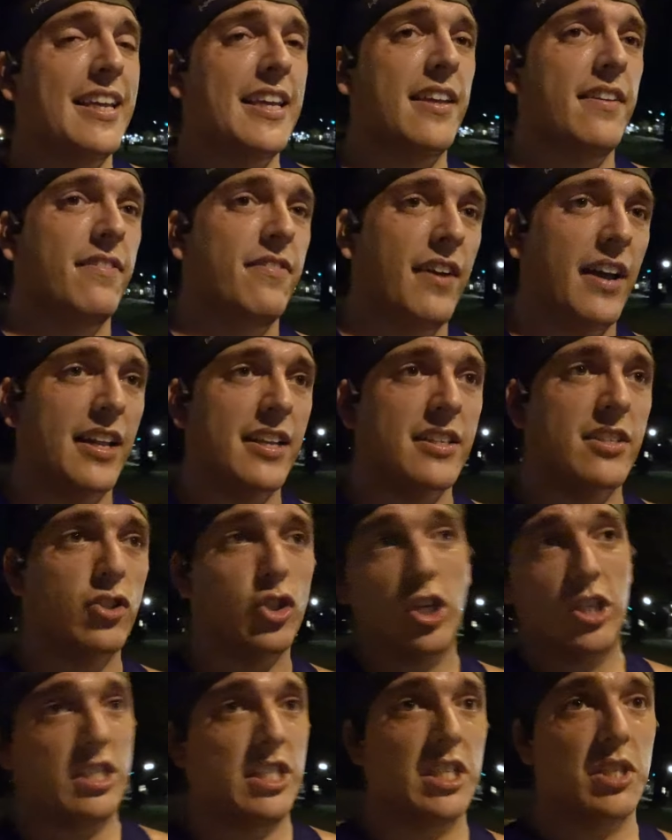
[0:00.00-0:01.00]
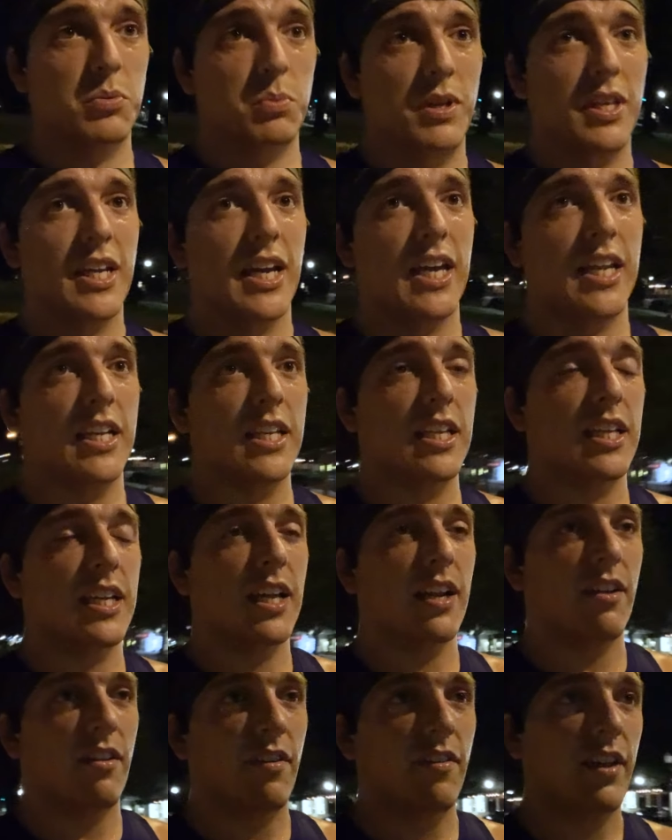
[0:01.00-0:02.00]
event just this weekend.
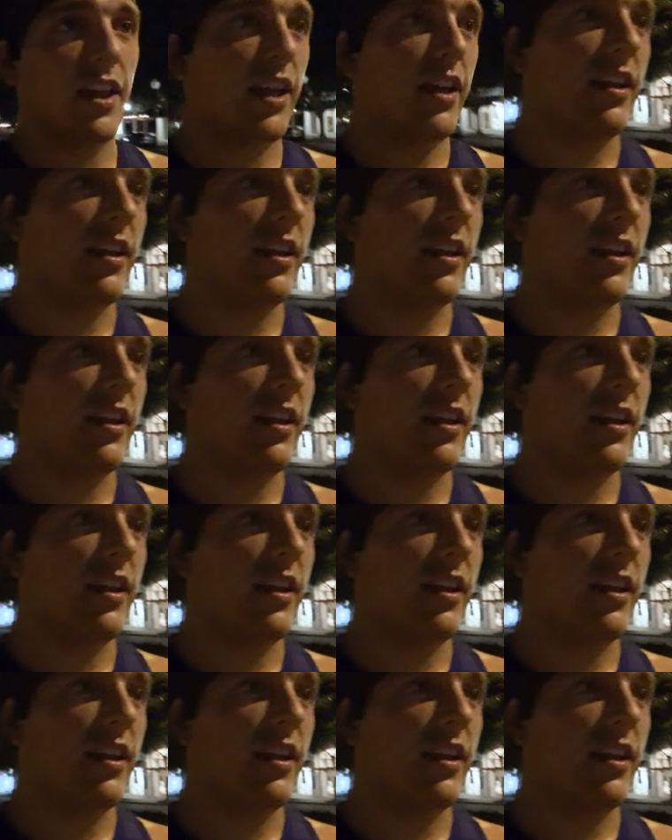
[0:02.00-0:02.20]
Uh,